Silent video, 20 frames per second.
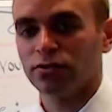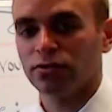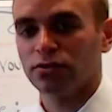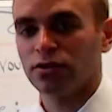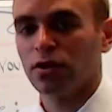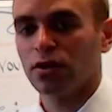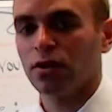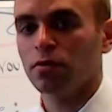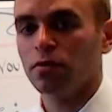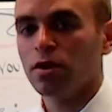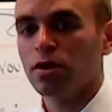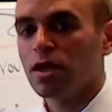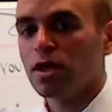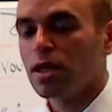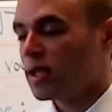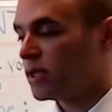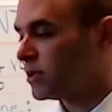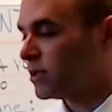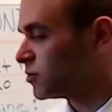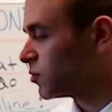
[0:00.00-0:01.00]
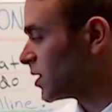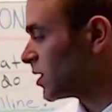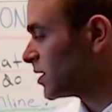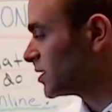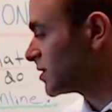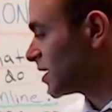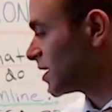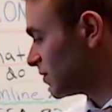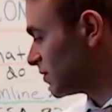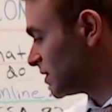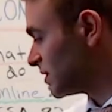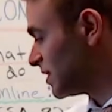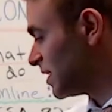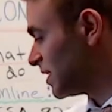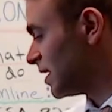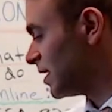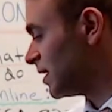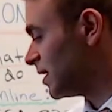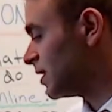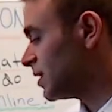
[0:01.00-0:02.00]
So in
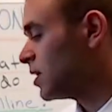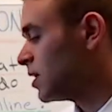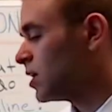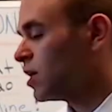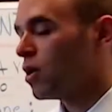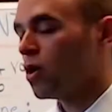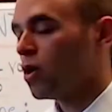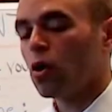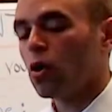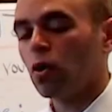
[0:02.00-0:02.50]
2017,